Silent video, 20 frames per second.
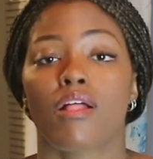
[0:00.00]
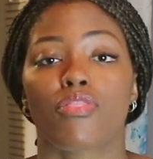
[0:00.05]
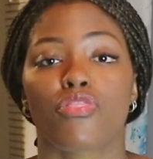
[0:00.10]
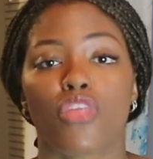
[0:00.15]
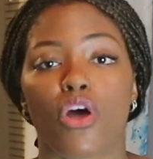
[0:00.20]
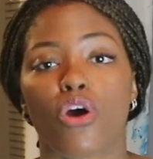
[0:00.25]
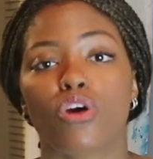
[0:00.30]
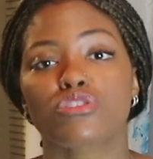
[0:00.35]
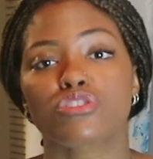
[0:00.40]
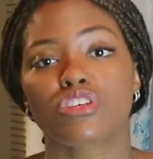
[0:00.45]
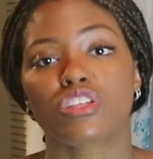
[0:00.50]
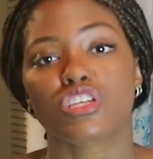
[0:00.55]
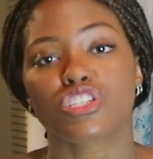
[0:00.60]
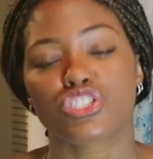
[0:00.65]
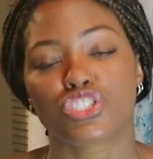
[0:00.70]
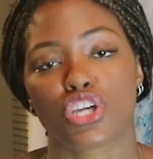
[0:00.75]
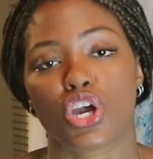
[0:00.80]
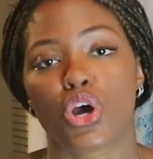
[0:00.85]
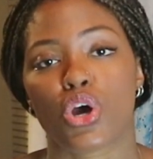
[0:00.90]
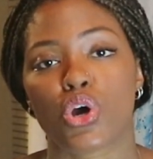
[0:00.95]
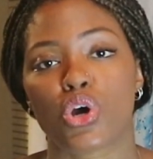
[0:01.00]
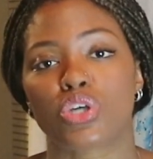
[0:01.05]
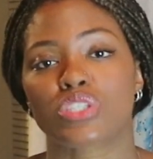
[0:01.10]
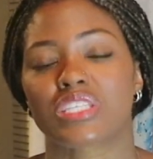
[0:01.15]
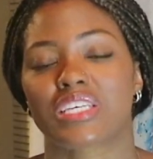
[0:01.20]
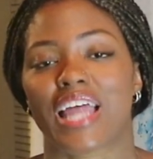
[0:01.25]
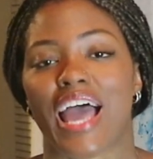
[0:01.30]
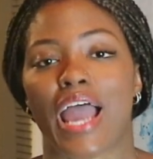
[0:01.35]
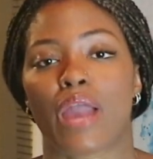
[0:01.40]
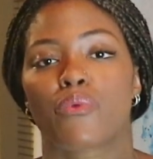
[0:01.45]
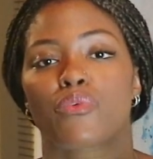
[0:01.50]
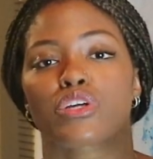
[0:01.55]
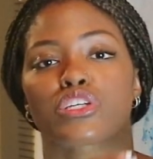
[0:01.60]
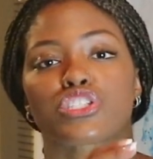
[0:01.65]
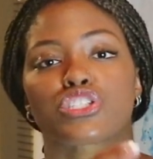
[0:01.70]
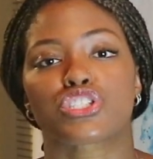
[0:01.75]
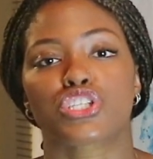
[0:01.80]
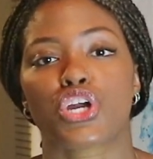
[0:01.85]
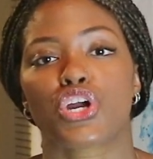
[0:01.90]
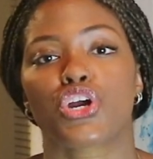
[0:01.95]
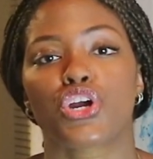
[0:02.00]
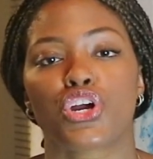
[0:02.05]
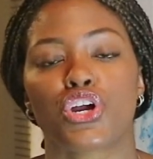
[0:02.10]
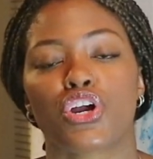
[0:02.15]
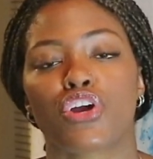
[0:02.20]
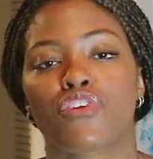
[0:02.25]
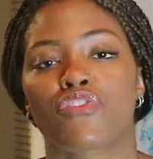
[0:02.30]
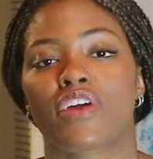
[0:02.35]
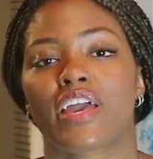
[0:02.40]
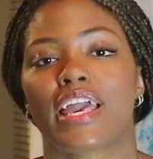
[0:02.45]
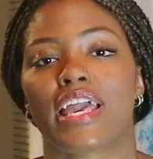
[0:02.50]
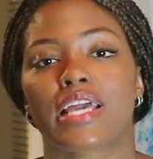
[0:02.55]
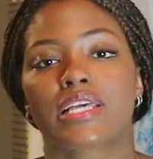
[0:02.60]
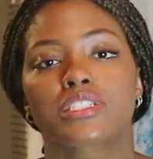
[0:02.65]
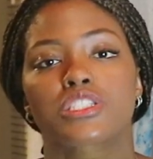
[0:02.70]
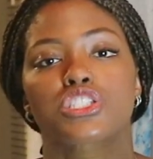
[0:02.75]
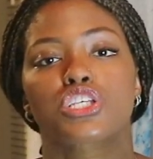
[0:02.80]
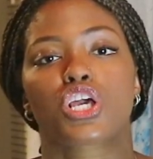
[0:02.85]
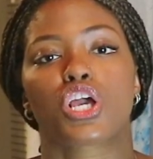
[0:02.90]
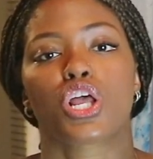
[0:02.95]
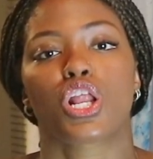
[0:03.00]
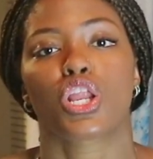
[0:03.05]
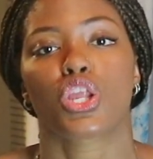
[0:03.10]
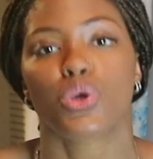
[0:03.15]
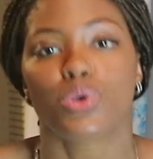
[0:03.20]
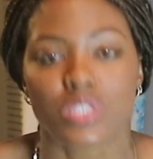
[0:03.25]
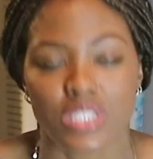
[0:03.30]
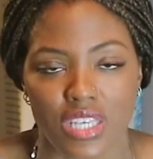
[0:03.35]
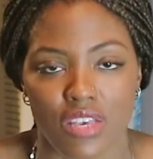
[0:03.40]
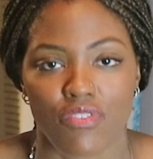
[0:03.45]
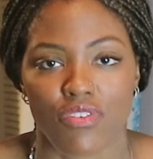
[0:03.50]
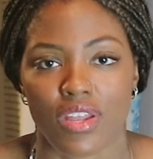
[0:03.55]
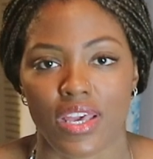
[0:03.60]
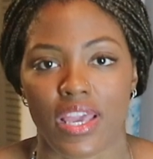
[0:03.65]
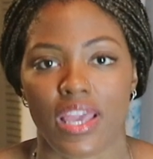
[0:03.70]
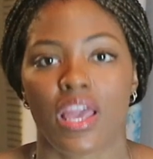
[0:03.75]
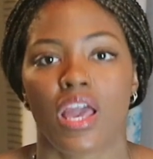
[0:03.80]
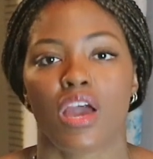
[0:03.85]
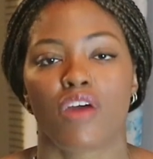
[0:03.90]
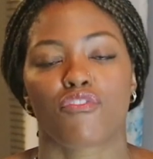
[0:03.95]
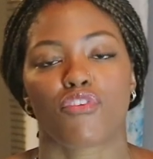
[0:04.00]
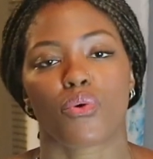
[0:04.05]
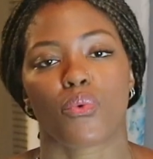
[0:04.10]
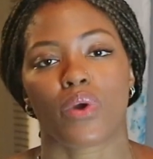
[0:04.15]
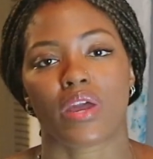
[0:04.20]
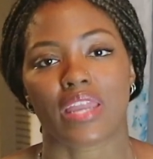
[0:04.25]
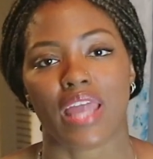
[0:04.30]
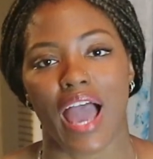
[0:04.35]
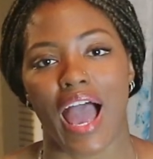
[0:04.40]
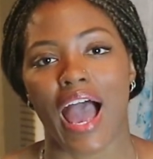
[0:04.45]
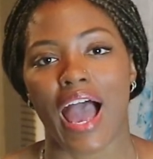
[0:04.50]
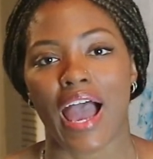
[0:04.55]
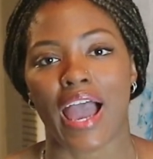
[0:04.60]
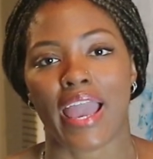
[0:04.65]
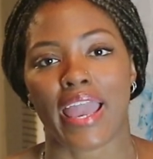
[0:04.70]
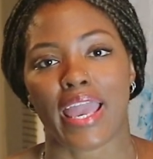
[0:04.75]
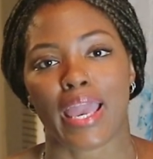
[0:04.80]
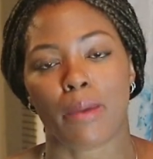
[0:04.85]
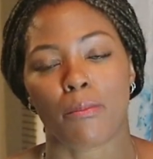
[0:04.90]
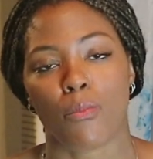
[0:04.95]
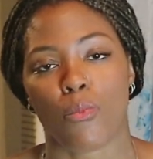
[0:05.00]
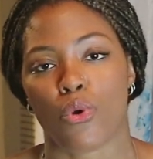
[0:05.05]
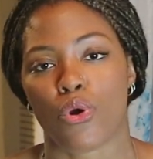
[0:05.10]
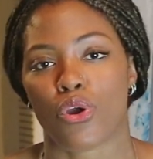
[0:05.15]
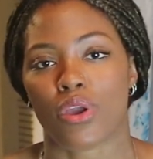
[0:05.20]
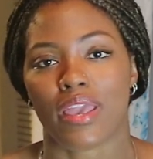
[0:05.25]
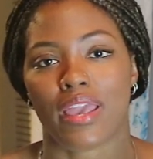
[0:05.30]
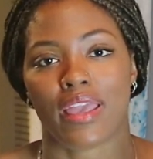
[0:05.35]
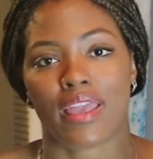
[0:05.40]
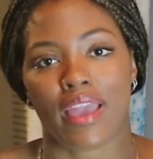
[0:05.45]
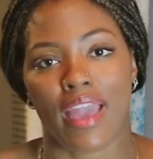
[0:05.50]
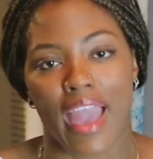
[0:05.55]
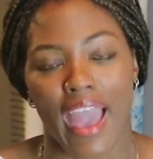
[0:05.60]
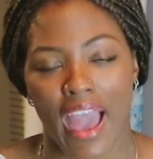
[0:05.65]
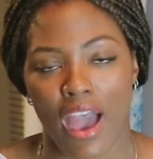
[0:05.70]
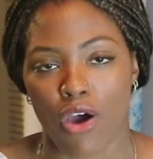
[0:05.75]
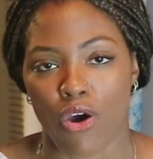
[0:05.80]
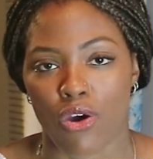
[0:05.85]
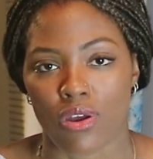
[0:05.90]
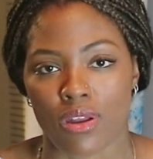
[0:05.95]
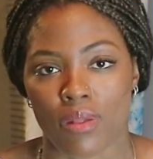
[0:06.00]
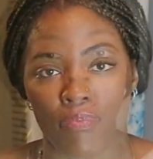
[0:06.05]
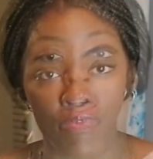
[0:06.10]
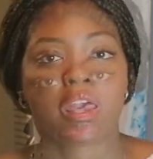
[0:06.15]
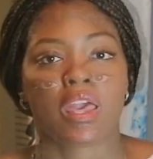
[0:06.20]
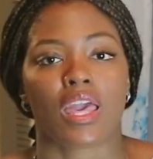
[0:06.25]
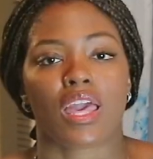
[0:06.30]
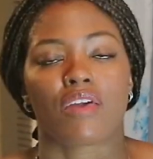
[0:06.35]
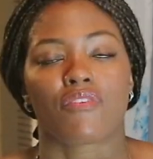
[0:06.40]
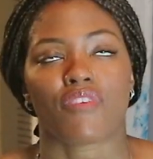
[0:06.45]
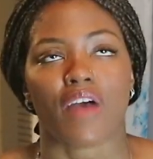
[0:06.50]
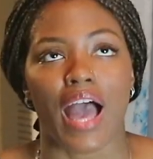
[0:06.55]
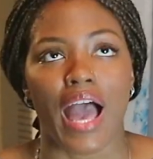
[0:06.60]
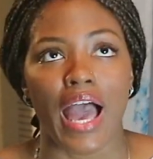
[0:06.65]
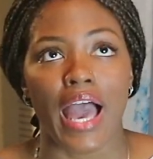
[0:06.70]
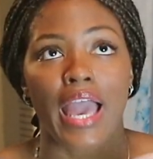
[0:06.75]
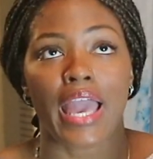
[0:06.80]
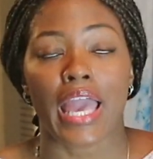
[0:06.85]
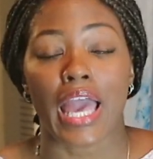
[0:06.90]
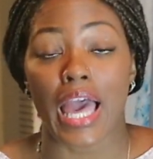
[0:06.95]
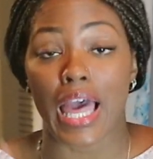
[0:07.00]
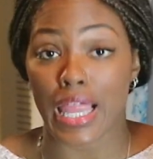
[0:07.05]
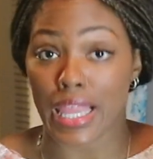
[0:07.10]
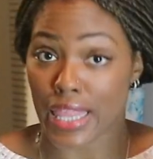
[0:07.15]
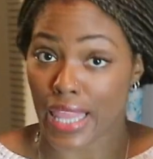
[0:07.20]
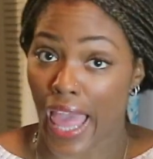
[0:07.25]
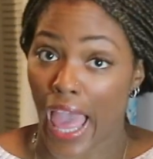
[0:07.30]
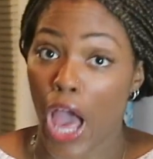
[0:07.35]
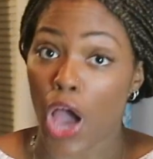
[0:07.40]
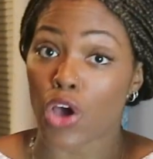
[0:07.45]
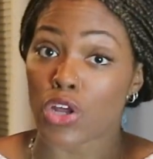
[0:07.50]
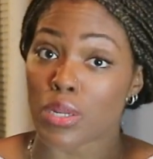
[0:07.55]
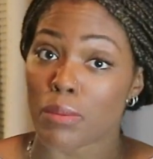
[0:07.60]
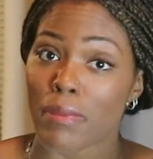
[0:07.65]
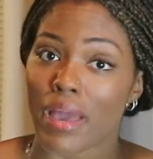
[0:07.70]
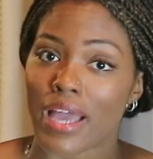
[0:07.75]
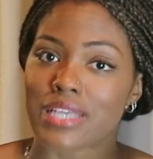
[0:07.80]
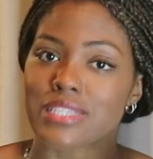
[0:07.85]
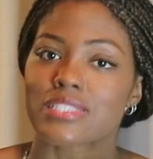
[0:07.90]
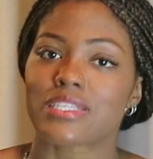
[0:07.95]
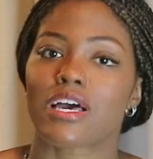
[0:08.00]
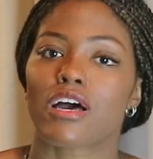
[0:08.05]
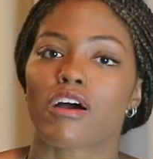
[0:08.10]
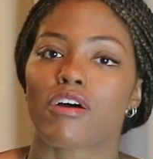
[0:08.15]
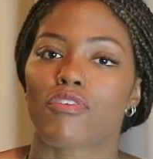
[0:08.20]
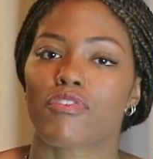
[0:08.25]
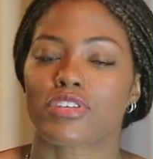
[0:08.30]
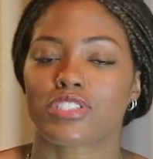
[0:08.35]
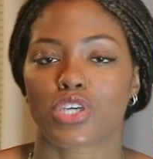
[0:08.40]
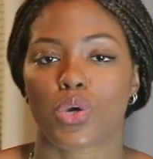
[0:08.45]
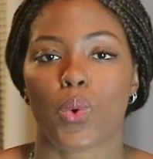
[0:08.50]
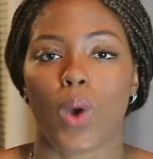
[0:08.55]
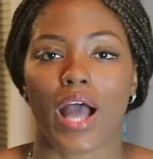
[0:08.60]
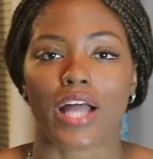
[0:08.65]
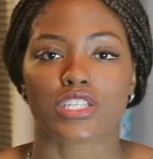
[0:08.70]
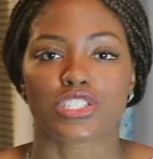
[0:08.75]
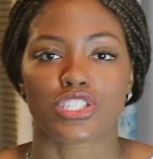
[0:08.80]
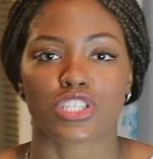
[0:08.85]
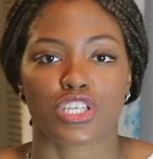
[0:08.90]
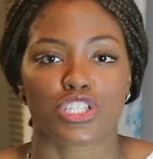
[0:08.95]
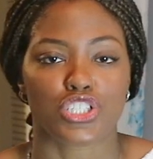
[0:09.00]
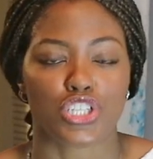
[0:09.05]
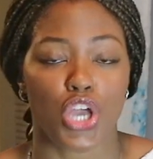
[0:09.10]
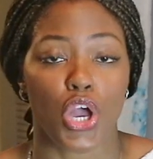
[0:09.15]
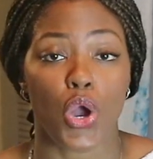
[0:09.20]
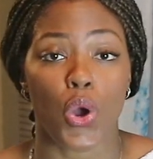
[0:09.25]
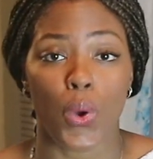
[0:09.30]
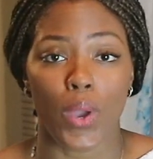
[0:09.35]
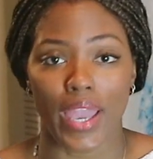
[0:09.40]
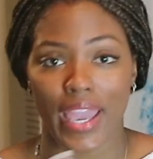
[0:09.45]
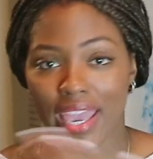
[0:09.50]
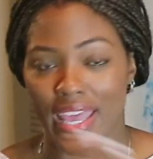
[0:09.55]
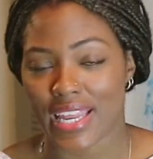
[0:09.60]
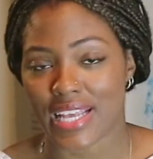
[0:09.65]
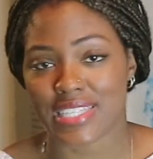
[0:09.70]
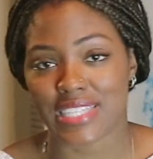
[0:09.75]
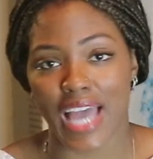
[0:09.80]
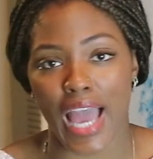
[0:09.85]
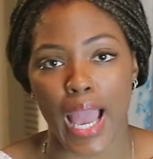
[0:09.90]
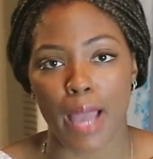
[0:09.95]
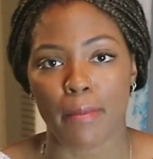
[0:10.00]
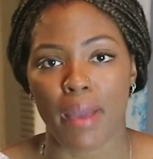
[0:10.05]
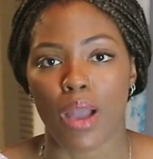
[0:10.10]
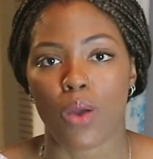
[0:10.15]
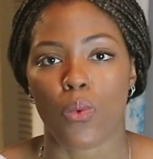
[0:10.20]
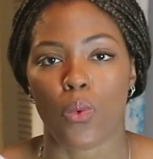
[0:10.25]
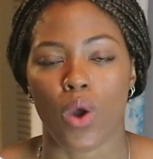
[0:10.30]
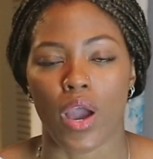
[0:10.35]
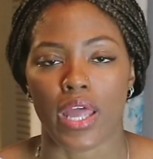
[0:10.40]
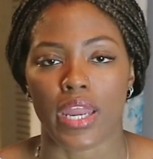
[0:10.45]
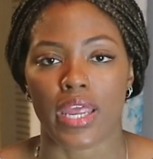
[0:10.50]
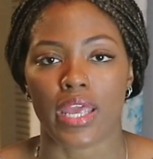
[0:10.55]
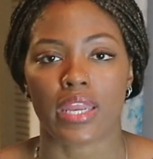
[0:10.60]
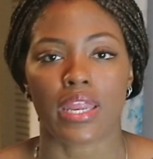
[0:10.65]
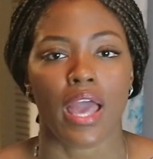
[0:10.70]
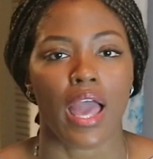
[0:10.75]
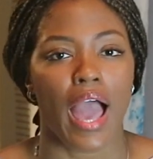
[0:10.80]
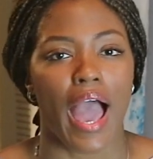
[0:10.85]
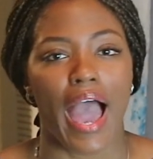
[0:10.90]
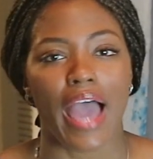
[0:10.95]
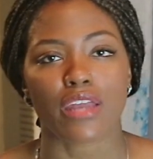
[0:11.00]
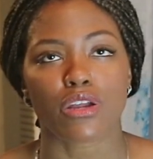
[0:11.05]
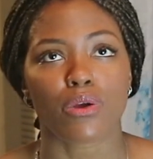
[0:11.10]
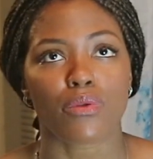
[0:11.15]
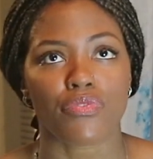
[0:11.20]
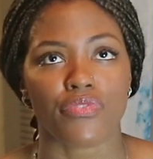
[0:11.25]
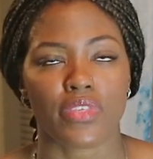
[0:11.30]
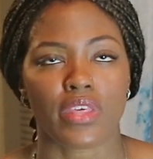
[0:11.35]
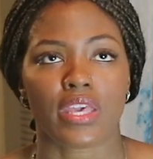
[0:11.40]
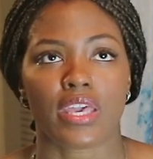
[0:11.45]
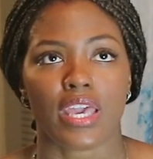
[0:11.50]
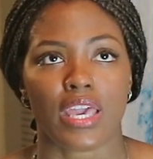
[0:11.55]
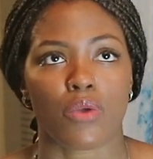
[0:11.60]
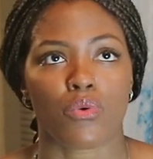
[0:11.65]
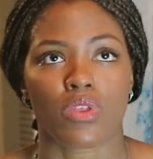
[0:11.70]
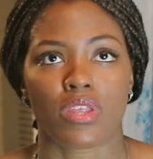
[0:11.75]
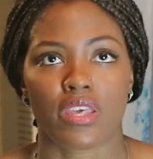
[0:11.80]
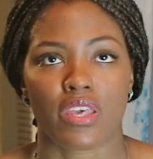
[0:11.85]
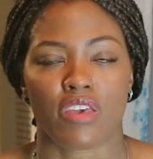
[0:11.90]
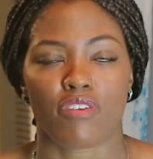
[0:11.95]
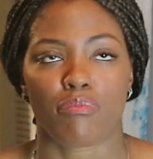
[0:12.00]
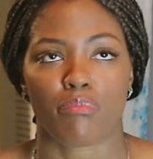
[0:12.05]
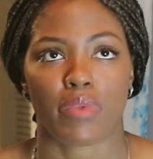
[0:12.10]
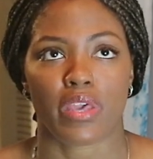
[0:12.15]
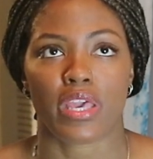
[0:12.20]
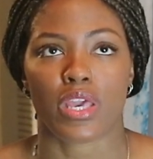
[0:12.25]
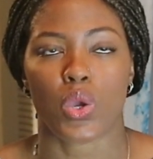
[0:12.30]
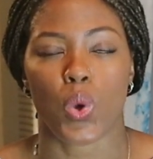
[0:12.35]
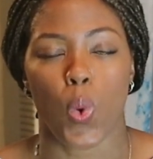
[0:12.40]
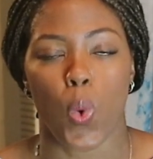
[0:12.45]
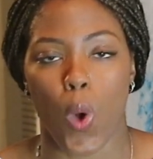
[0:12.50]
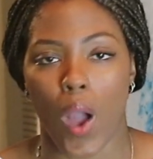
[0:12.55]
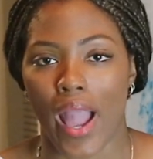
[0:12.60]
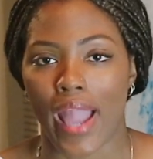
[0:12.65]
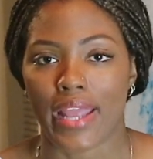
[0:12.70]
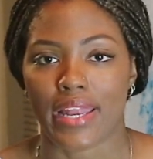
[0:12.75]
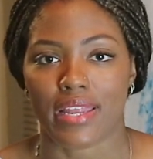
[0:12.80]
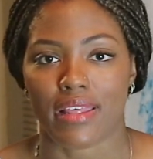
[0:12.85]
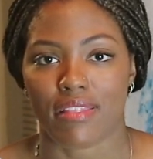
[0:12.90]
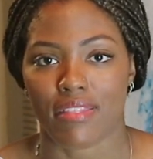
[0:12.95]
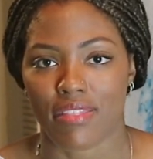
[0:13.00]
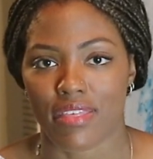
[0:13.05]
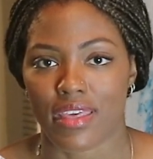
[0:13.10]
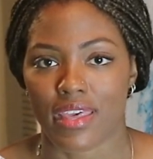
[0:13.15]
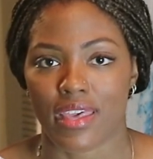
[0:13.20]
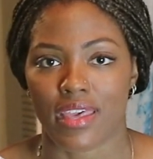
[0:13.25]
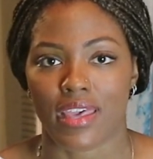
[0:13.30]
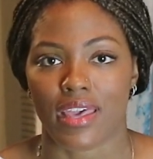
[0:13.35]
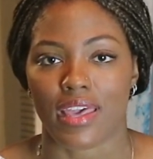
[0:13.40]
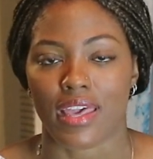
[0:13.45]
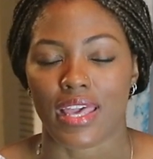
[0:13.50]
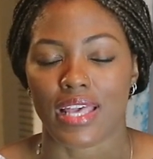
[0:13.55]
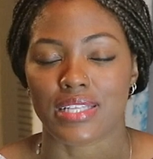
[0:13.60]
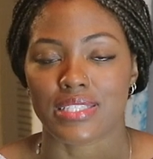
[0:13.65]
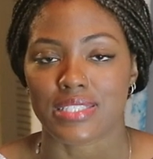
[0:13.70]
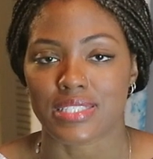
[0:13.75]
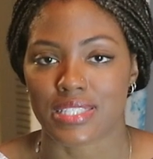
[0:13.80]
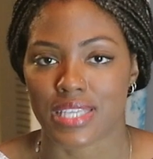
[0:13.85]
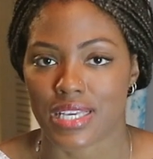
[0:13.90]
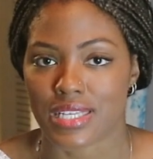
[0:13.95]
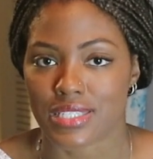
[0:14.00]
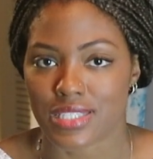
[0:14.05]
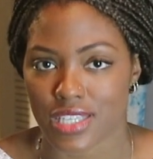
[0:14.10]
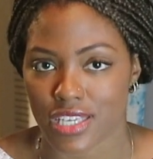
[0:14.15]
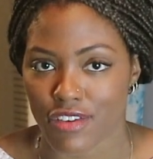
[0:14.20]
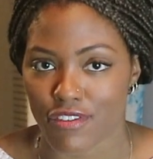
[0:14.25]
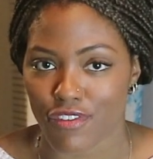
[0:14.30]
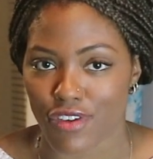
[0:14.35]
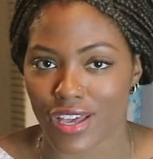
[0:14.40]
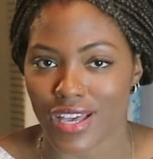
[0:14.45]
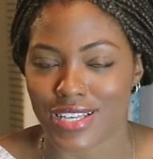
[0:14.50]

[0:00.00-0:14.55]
Those are the shows that I reserve exclusively for when I am working out. If I allowed myself to watch the show anytime I wanted, I don't think it would give me quite the incentive